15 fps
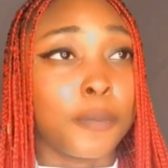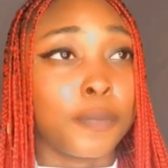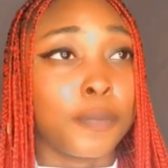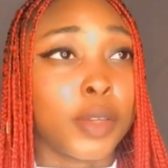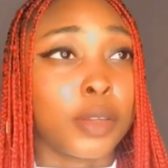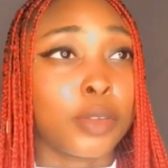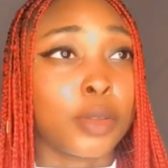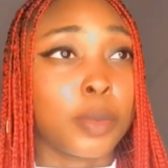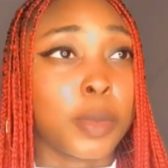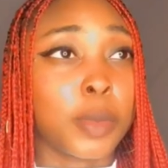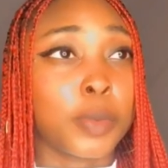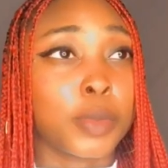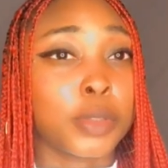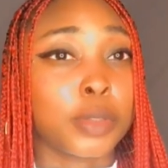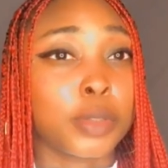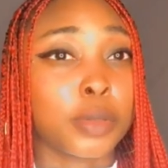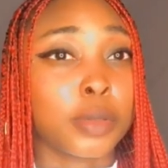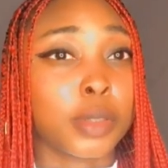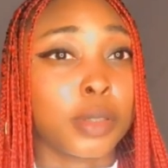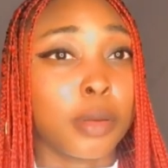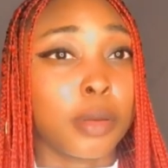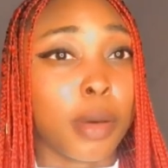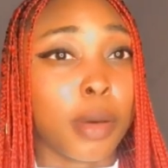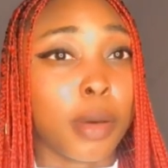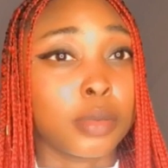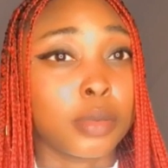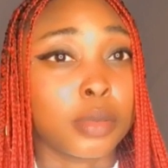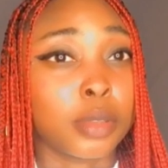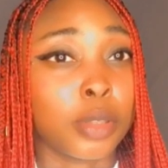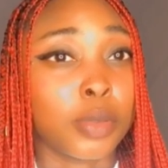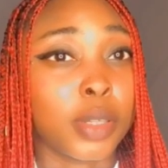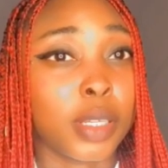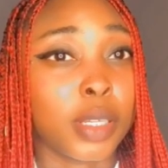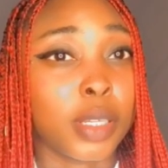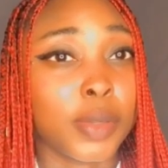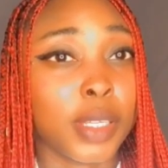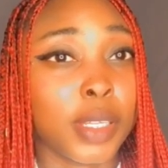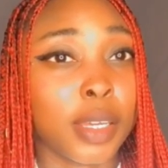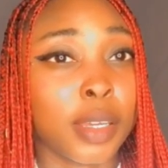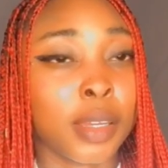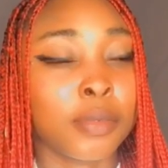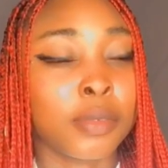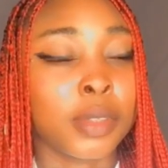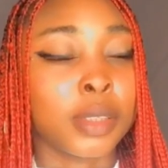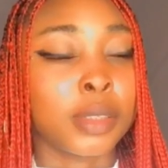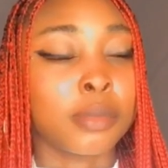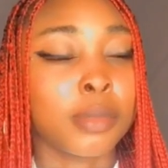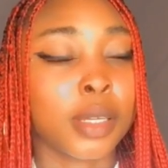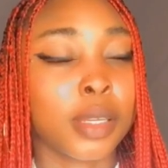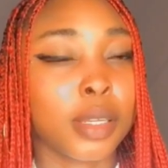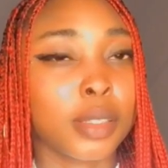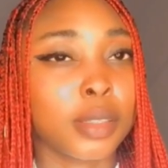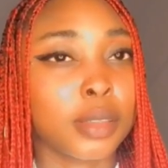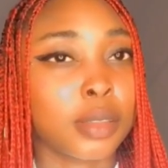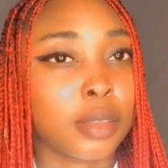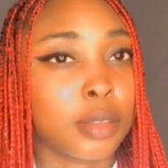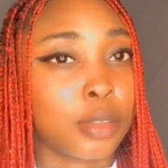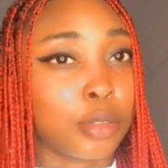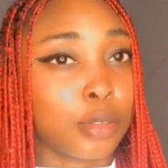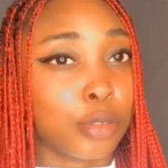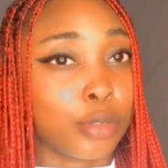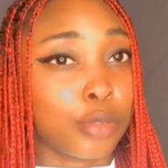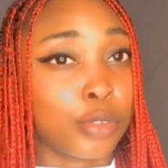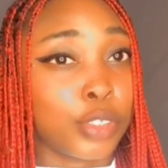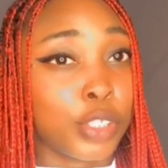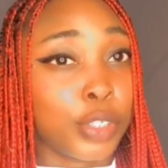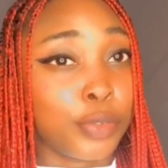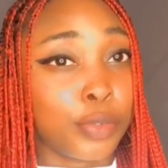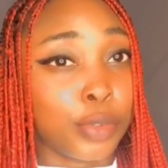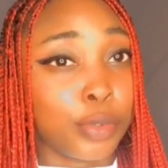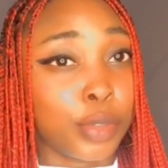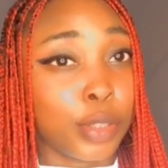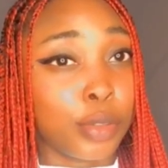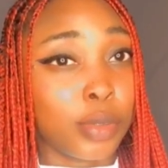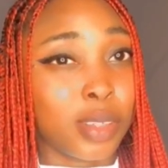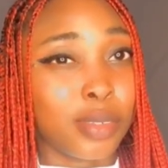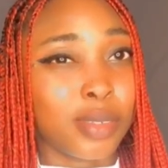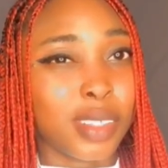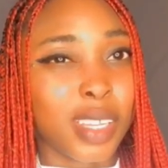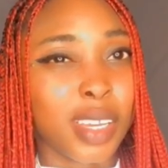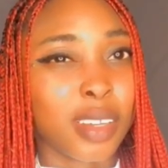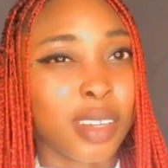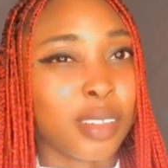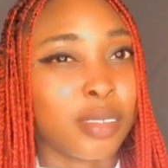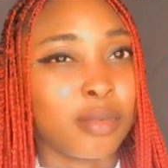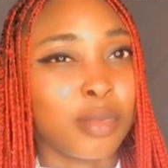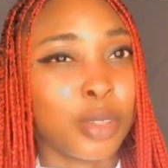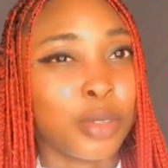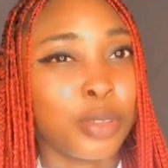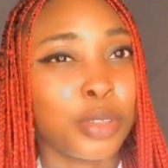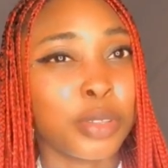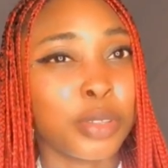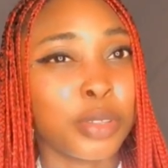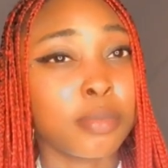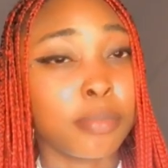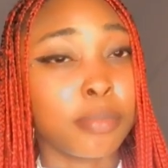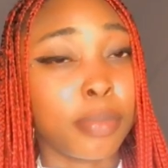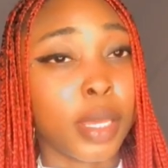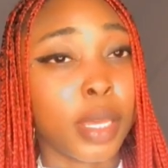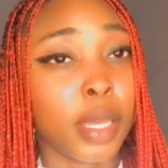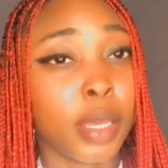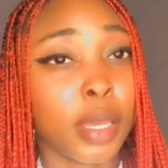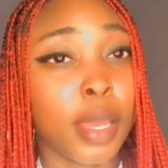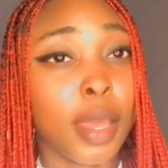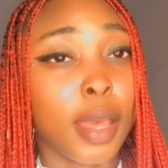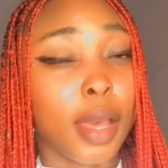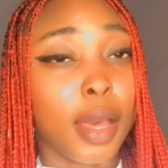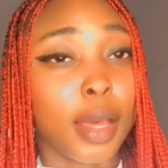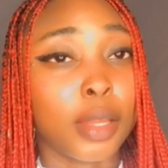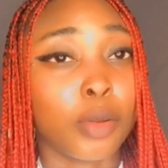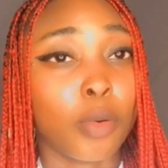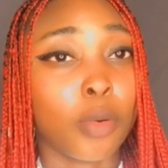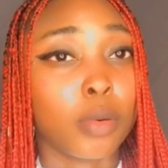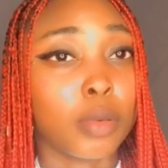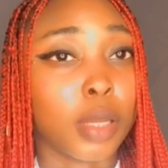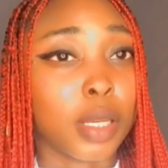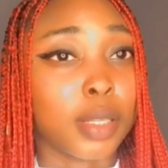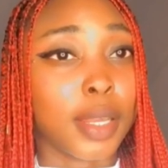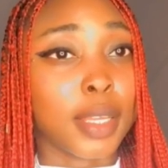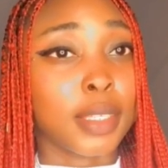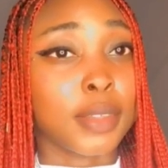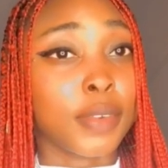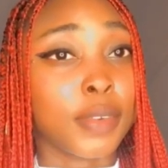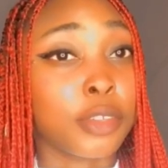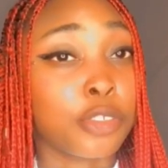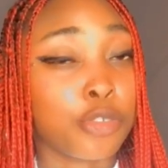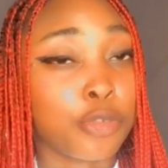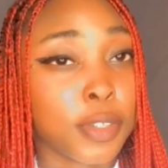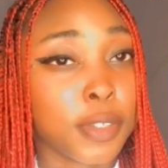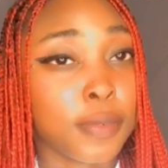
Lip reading: There's someone was talking about the other that was like, affiliate markets is good if you really know. You were like, no, it doesn't pay an order, that is very stressful.